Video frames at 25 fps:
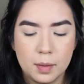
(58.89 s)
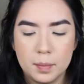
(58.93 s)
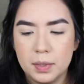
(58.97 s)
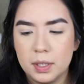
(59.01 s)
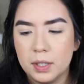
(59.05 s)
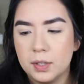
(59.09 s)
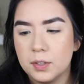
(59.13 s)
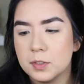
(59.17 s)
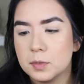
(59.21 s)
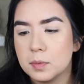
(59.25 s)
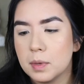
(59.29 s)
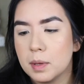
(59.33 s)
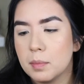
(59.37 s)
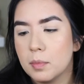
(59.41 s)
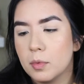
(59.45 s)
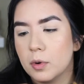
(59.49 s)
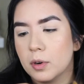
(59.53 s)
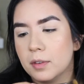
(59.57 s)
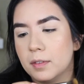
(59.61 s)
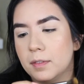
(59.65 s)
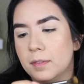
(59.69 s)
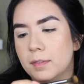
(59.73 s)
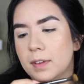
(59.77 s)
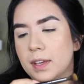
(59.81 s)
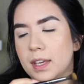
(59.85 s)
I'm going to use my
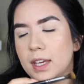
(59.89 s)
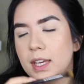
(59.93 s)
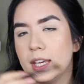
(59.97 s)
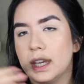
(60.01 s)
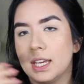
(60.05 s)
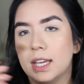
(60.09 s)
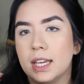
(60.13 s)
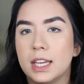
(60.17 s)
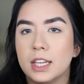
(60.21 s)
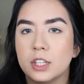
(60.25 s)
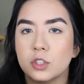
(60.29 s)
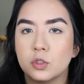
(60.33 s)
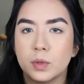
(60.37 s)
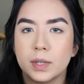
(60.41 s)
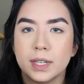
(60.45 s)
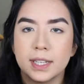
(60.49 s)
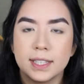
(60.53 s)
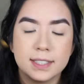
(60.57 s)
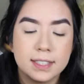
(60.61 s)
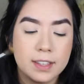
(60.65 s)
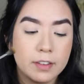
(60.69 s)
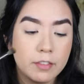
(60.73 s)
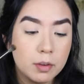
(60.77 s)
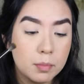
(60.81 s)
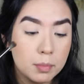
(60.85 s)
Morphe
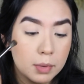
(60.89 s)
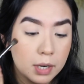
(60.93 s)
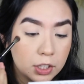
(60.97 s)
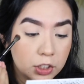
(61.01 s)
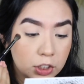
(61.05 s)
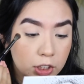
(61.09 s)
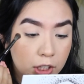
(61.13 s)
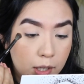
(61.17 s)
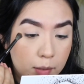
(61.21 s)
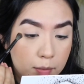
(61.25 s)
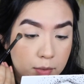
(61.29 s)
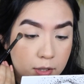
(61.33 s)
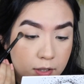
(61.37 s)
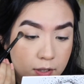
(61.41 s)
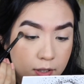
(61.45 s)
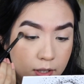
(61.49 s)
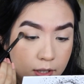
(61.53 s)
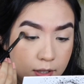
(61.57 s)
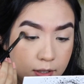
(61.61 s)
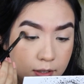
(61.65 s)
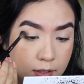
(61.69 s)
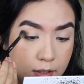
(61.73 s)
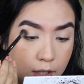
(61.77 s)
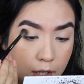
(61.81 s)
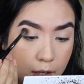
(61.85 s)
E27 brush and I'm just
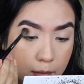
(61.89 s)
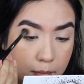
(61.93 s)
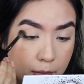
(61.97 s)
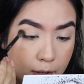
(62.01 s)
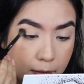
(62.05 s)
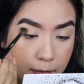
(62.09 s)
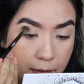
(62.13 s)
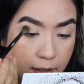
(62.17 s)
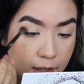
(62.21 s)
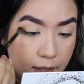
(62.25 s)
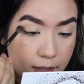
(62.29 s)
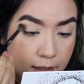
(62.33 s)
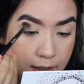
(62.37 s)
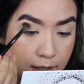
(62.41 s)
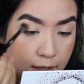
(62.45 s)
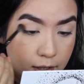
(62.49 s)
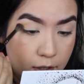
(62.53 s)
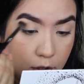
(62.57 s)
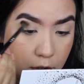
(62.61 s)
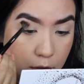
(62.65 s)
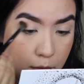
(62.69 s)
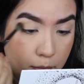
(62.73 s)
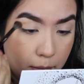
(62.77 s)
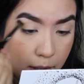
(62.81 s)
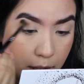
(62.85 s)
going to start buffing this
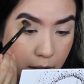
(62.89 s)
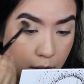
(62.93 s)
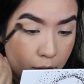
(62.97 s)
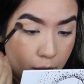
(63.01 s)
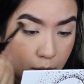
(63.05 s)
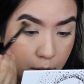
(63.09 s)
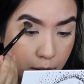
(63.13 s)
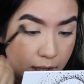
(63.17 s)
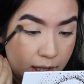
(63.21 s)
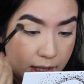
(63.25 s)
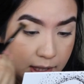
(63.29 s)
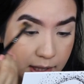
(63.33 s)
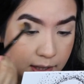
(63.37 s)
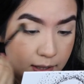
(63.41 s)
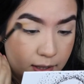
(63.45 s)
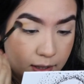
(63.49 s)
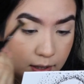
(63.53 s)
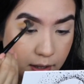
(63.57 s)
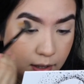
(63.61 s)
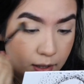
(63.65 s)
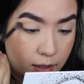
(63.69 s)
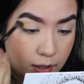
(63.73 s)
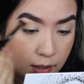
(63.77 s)
into my crease.